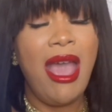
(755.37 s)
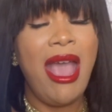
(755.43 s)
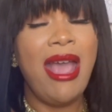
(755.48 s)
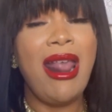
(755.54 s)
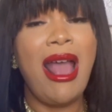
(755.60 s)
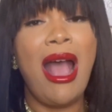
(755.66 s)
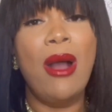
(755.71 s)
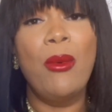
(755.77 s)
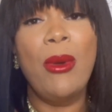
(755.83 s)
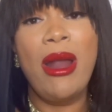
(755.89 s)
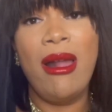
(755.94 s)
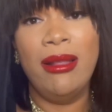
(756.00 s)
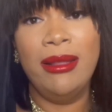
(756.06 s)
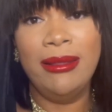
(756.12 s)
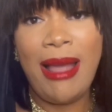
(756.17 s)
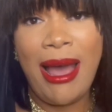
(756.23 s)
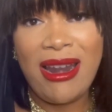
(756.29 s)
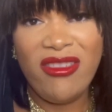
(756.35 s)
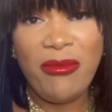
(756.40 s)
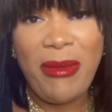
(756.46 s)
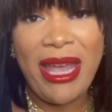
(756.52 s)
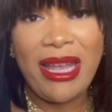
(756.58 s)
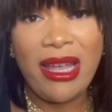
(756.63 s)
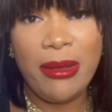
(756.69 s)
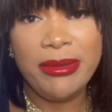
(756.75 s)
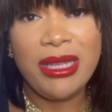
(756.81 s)
And I wear a lot of
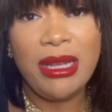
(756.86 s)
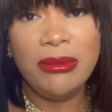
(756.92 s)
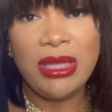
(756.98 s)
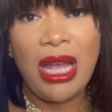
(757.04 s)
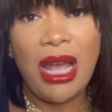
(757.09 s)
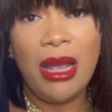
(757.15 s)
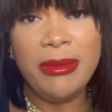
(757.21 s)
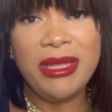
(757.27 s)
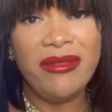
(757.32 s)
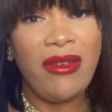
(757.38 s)
makeup sometimes.